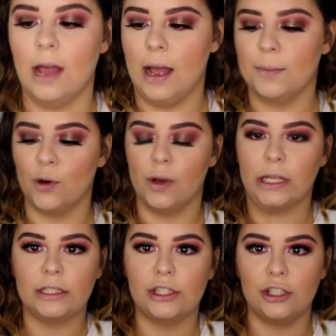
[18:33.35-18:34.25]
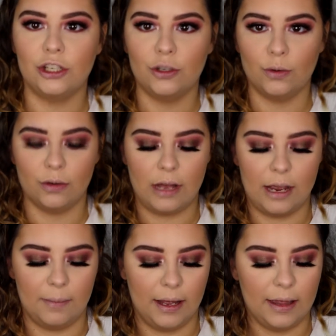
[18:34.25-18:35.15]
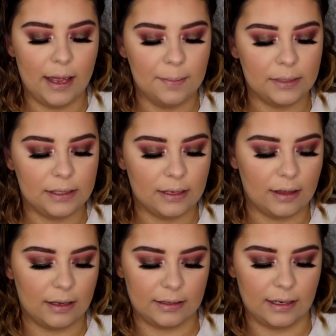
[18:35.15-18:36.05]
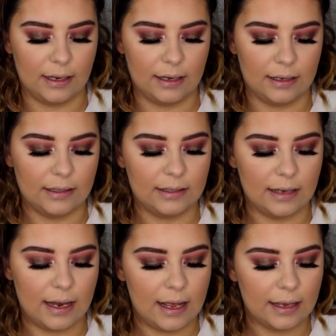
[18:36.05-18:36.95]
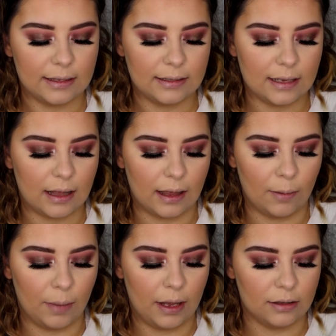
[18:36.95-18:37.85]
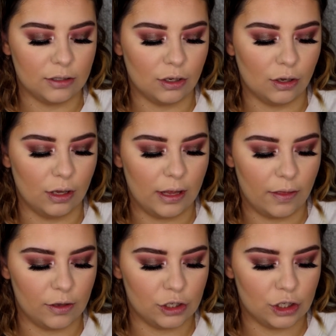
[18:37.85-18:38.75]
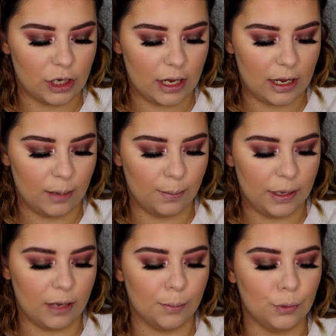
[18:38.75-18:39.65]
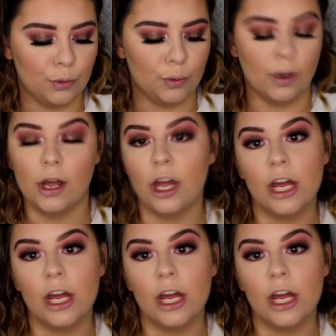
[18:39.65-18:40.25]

I'm going to line my lips. This is NYX lip pencil in the shade Peekaboo